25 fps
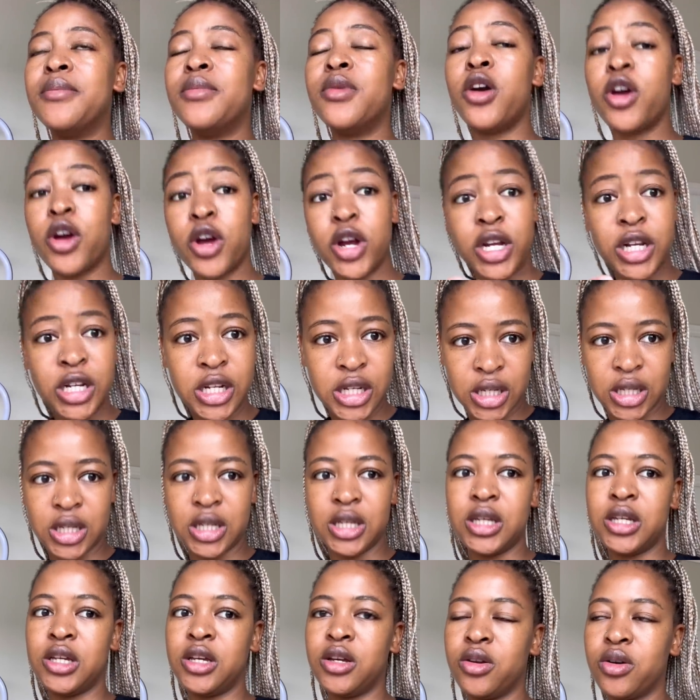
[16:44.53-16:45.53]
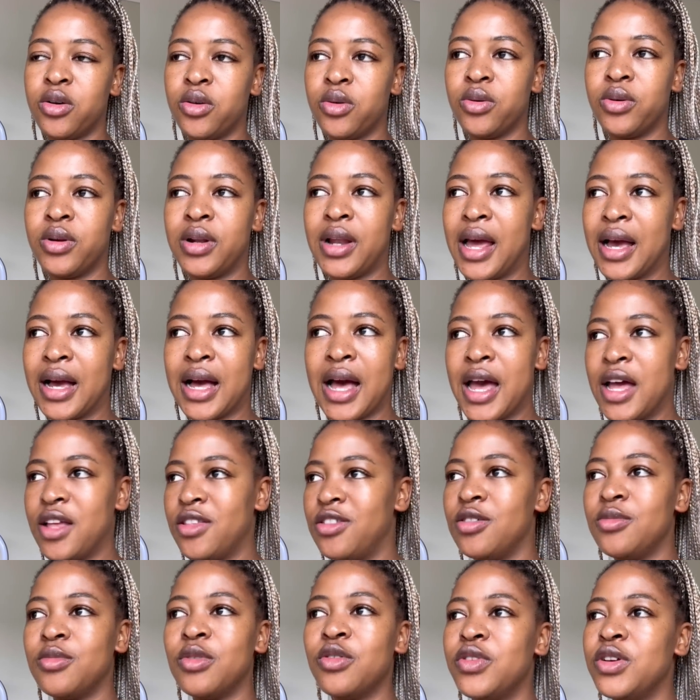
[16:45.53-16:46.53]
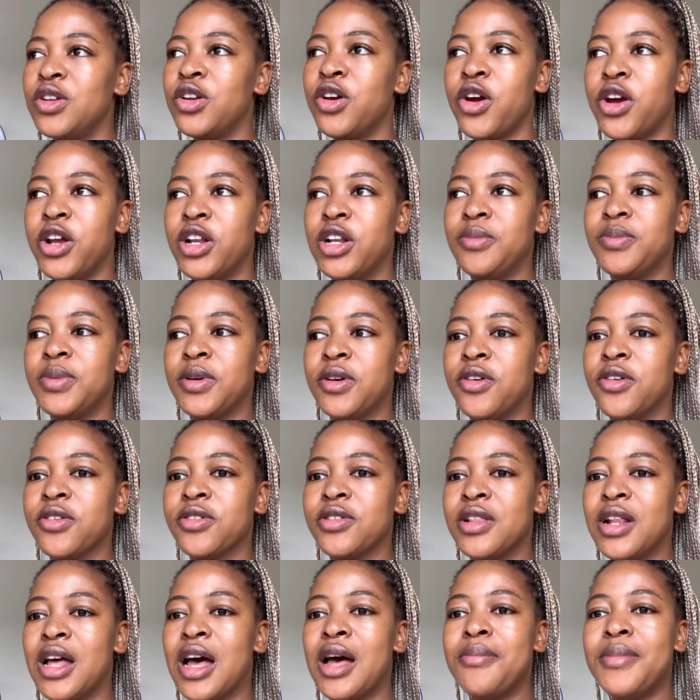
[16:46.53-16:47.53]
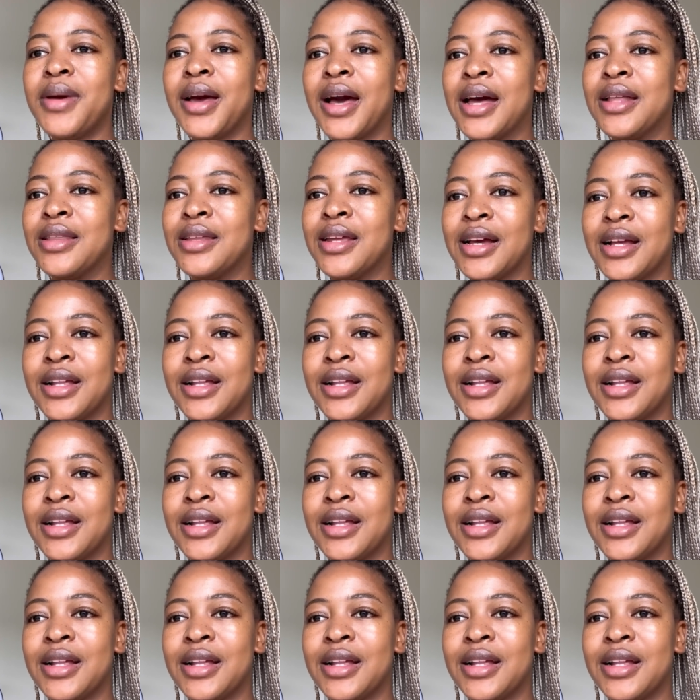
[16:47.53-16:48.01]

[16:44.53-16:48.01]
early, you know, like I had to move in early because so I needed